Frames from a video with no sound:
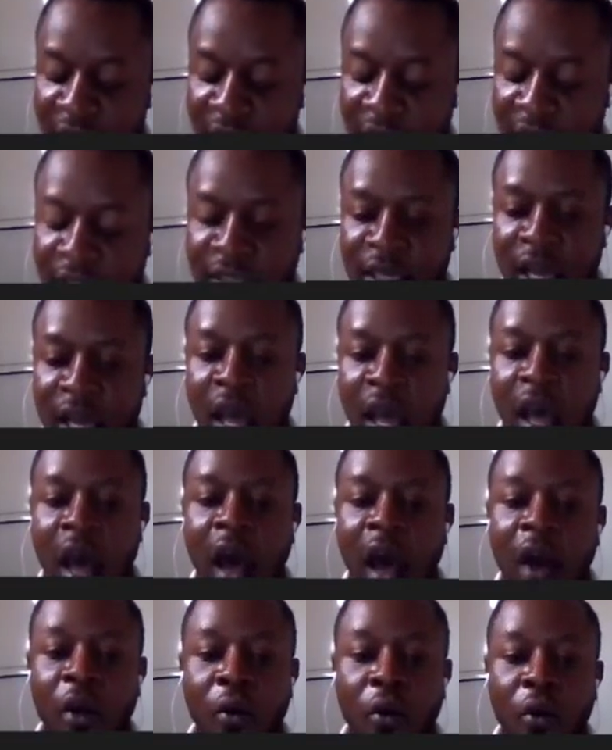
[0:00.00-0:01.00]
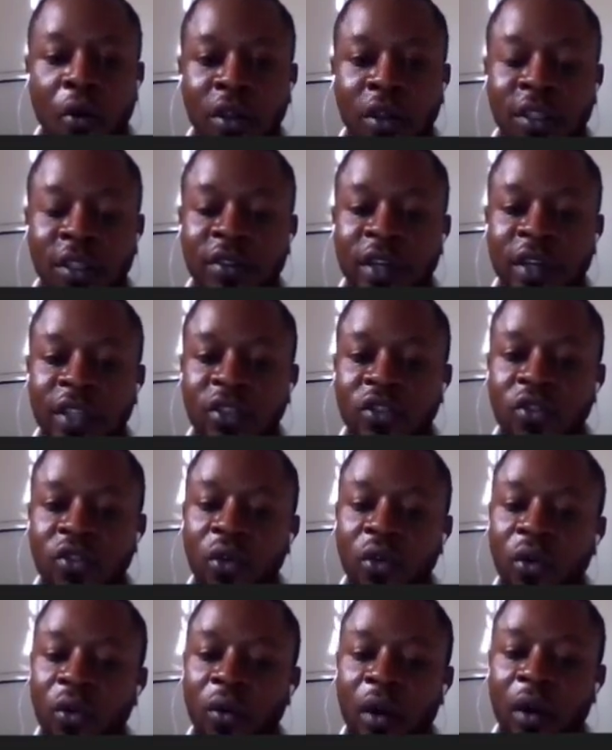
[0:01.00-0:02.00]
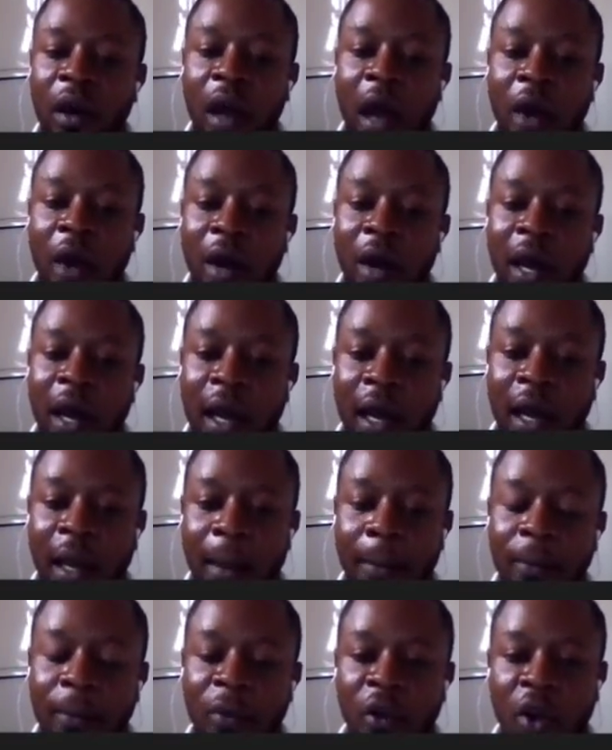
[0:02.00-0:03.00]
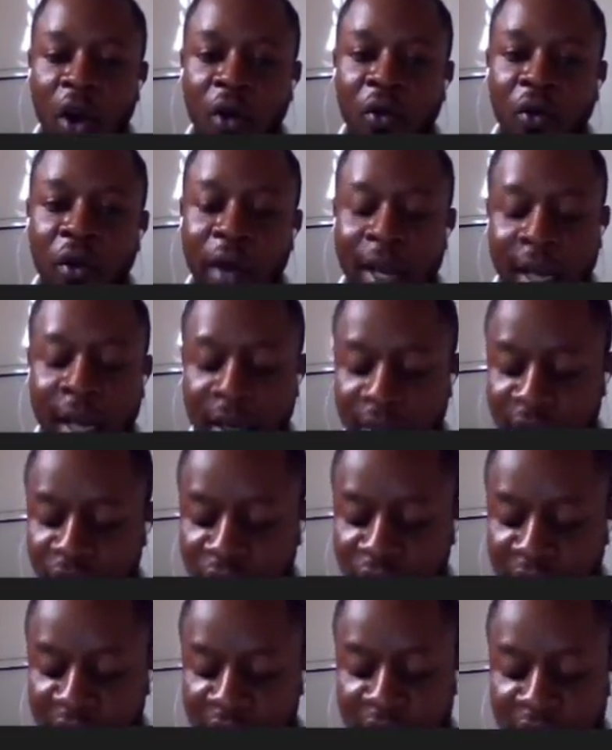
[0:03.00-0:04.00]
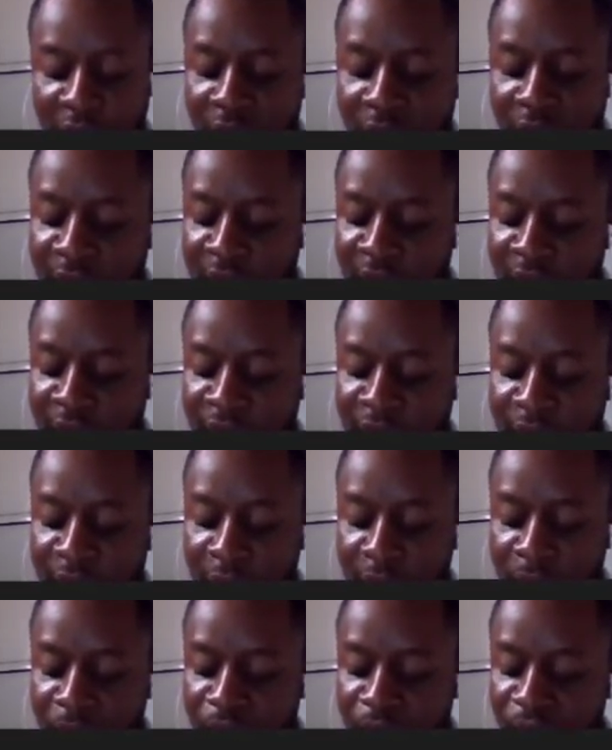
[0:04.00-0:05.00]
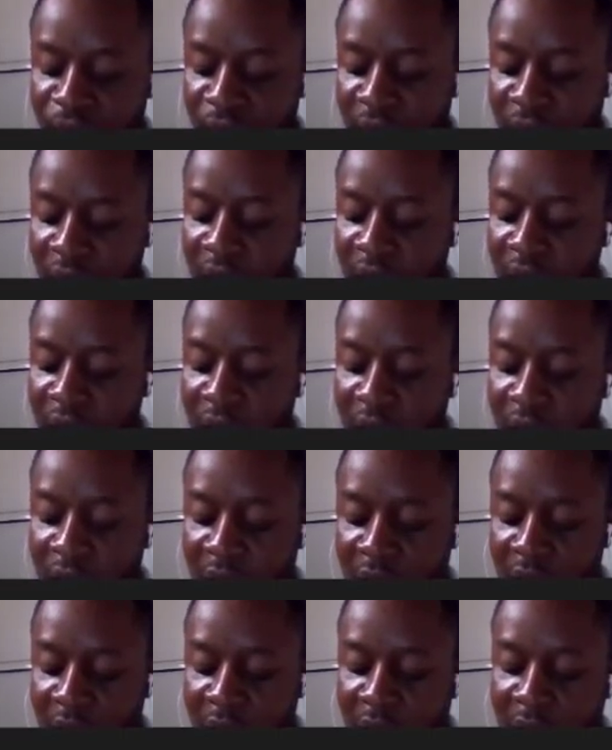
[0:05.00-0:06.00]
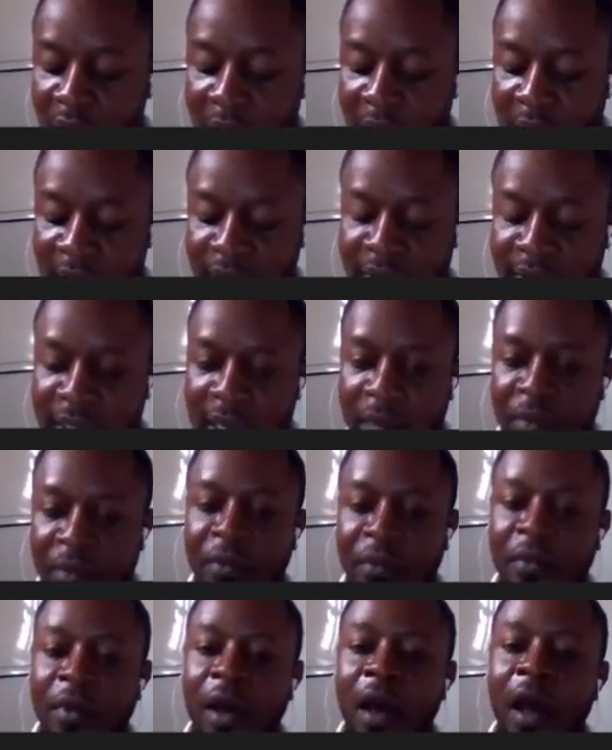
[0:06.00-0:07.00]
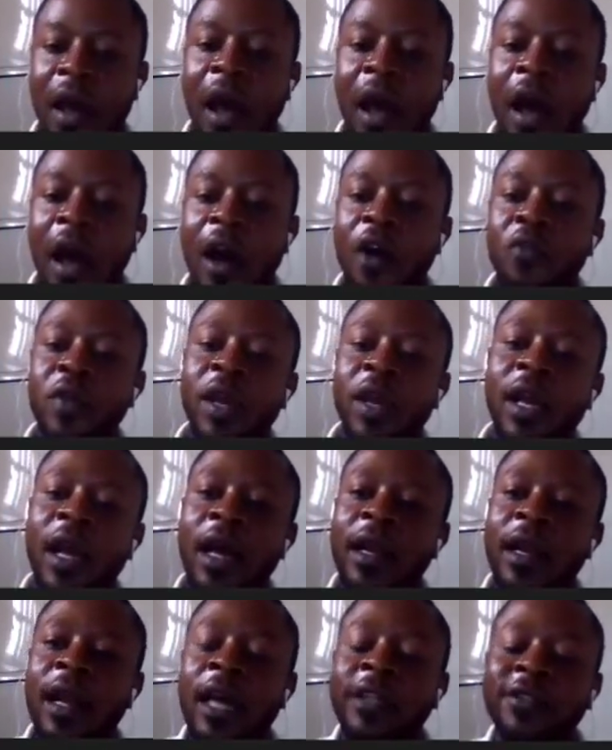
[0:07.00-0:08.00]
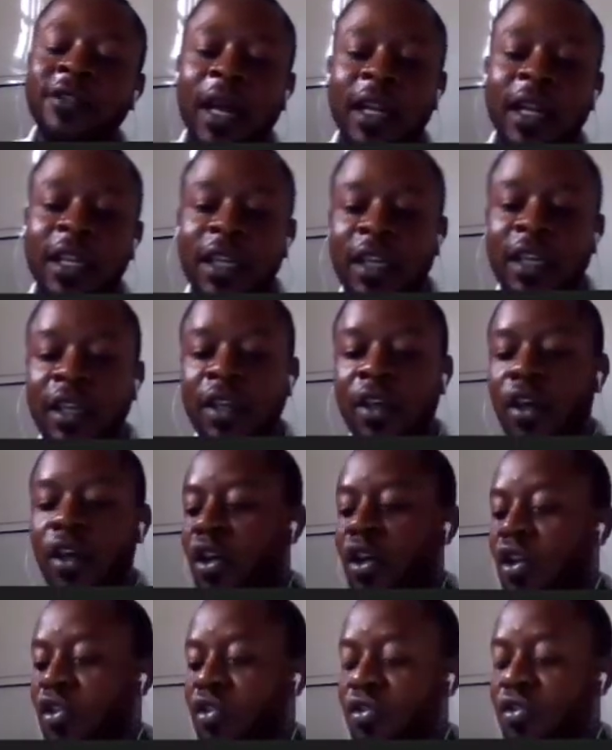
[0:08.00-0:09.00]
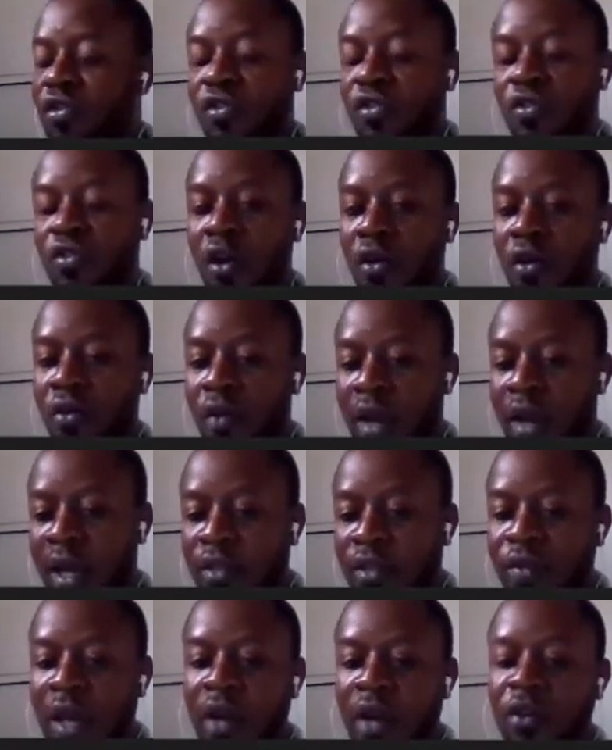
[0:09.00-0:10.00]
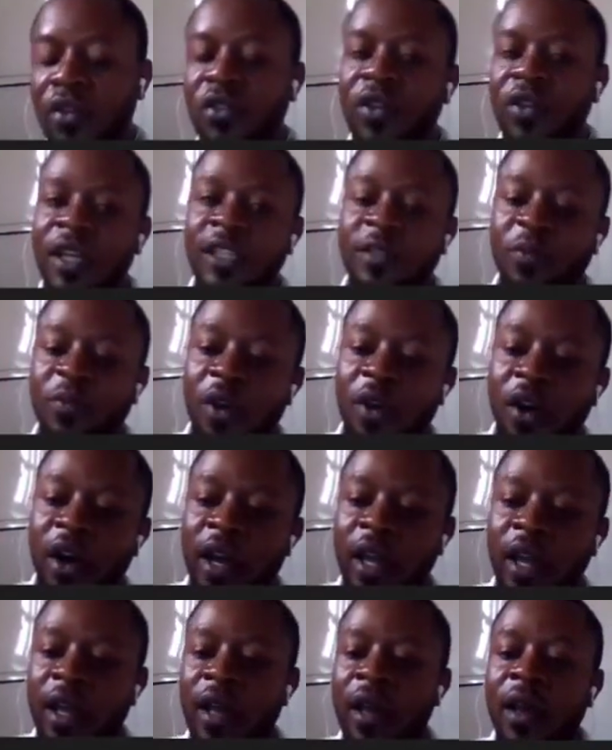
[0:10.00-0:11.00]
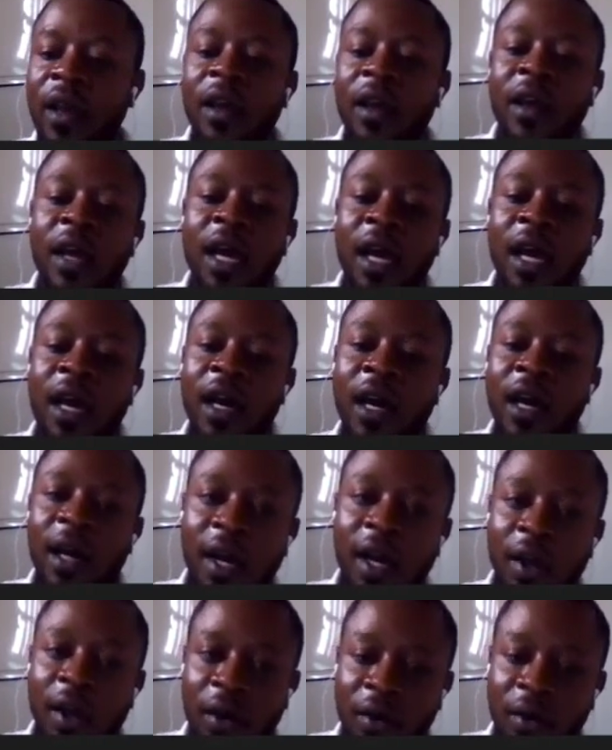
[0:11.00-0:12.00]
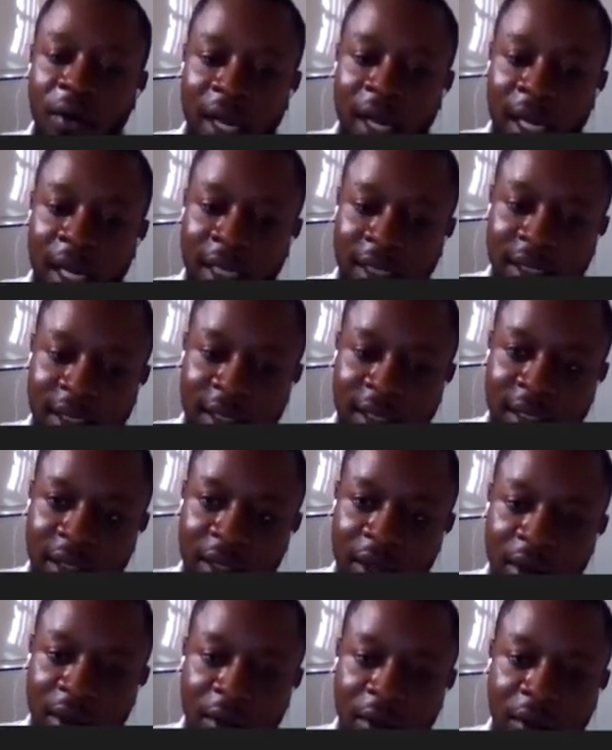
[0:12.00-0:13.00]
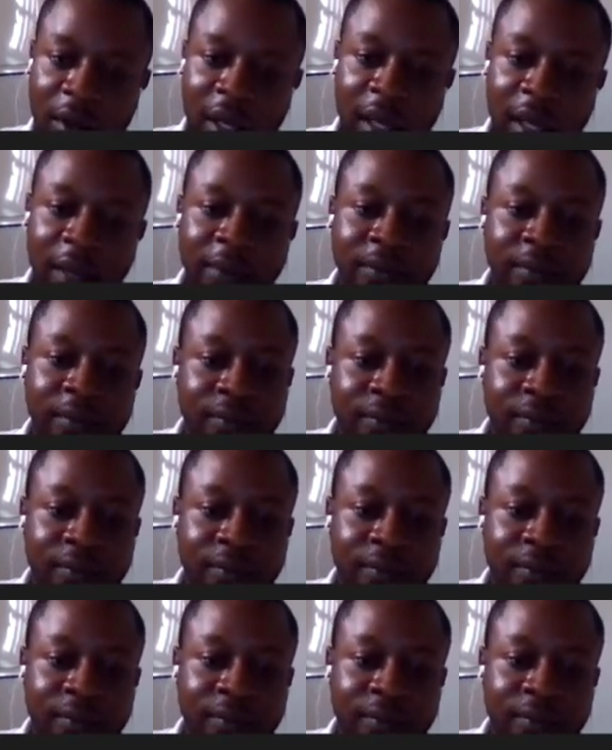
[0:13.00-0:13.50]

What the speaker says: that, I will go straight to our Google Earth, which is our next item, how we can actually use Google Earth. We are going to exploit Google Earth. Okay.